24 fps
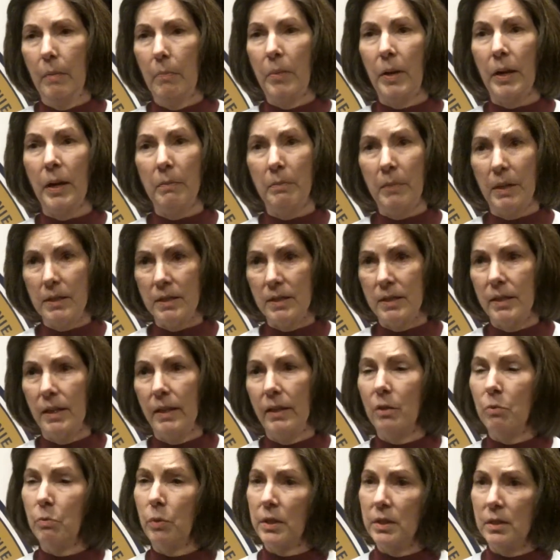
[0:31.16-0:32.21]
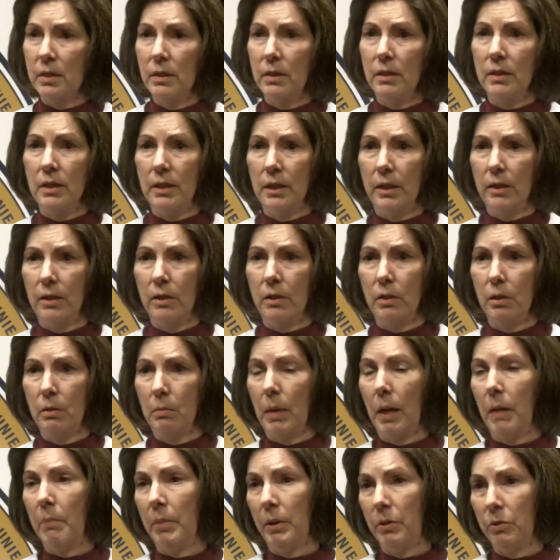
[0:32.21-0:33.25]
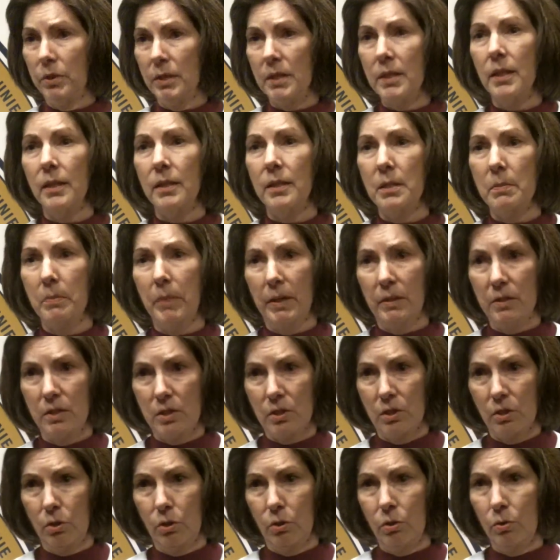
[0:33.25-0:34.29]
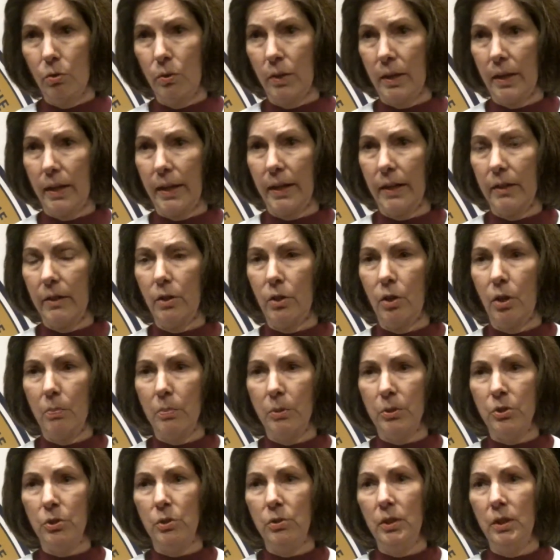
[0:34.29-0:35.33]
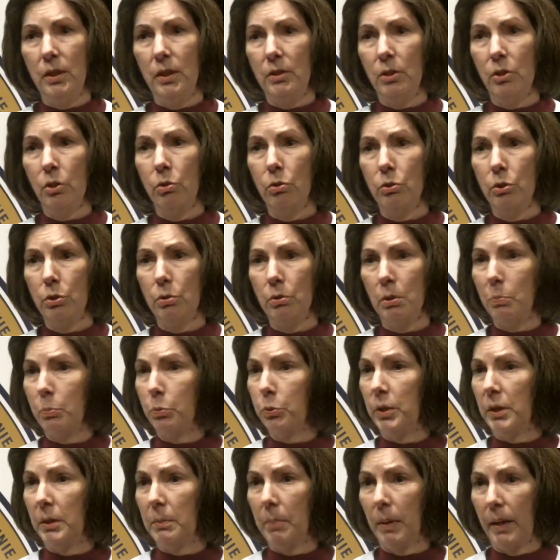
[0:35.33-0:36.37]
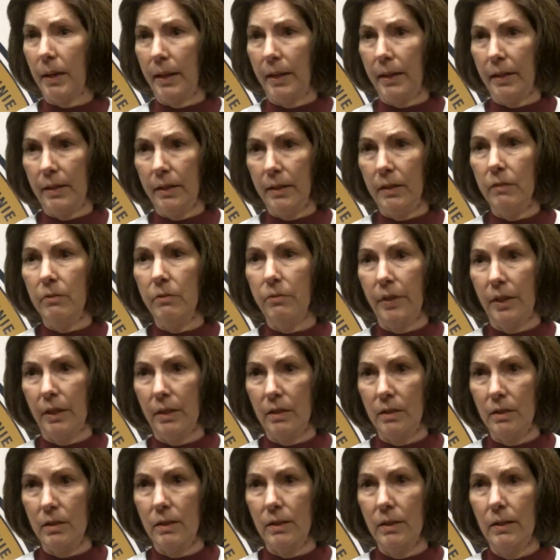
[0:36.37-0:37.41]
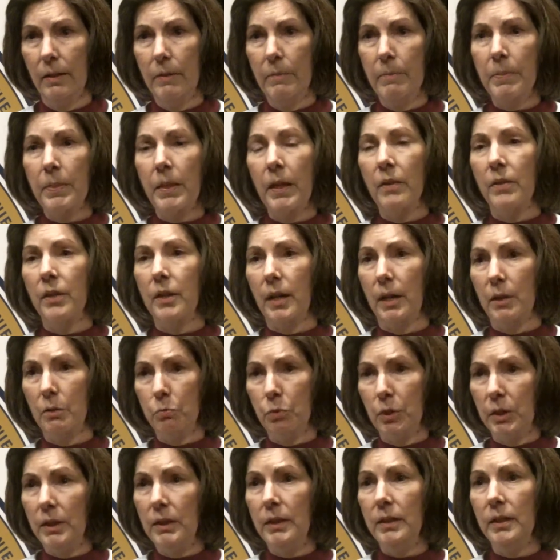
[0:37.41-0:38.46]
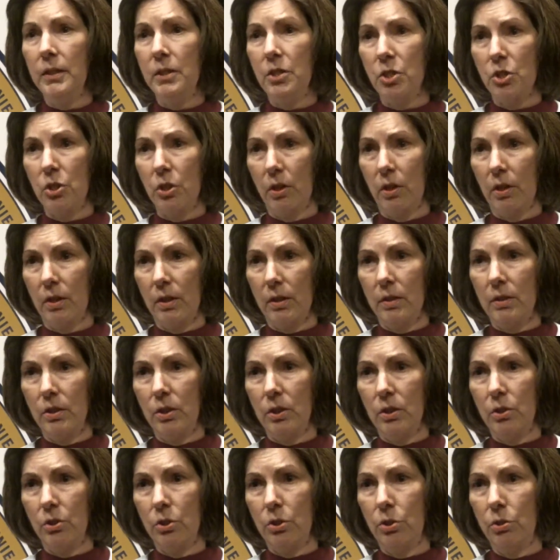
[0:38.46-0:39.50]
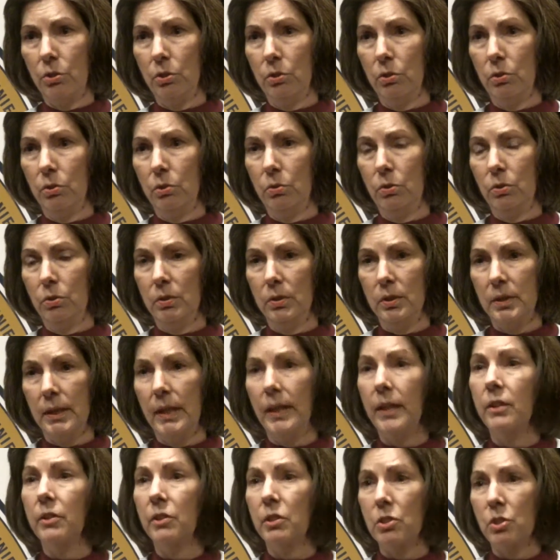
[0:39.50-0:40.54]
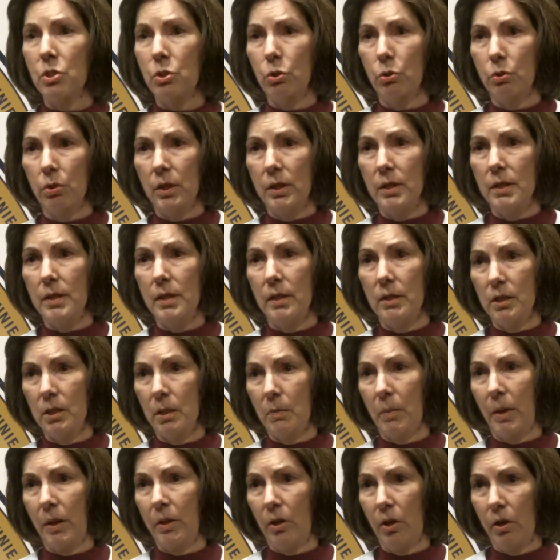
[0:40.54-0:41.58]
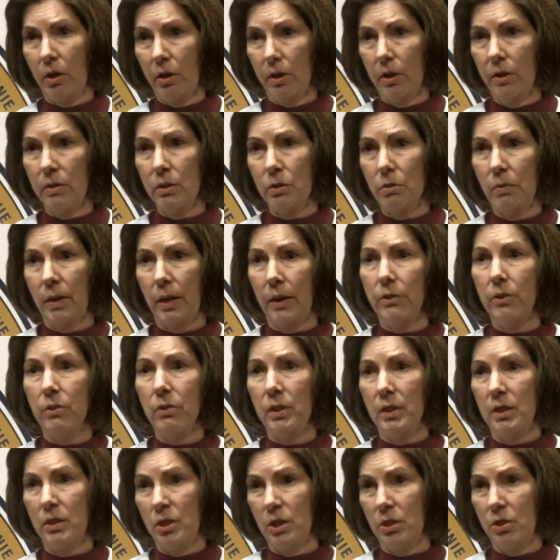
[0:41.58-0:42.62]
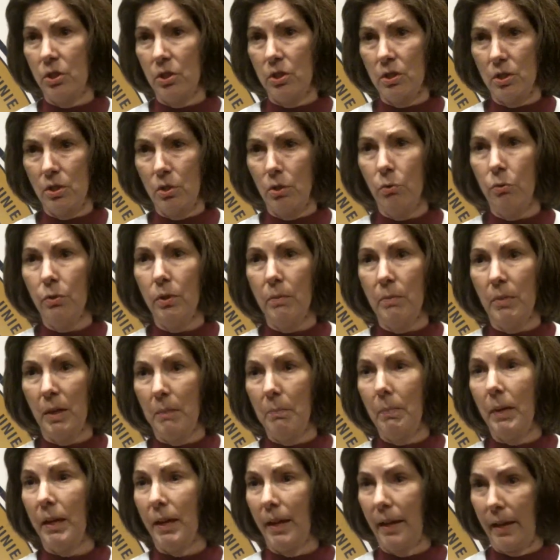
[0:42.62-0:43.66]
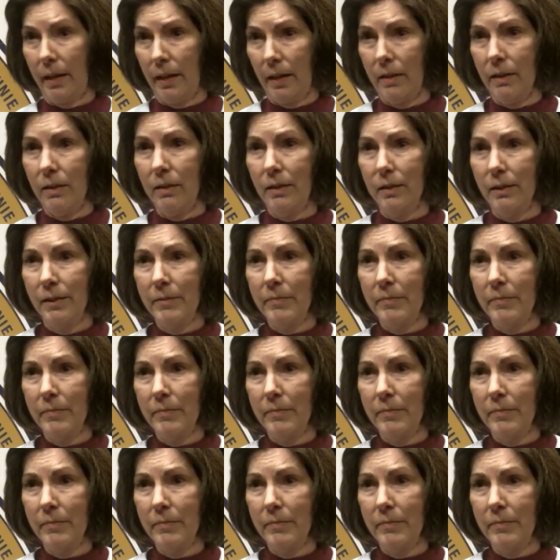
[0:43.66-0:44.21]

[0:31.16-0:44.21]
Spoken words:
But I must say it wasn't until about 6 months ago, when I had an opportunity to go to a pre-planning event, that I really started to take the stories into my heart rather than to just know them in my head.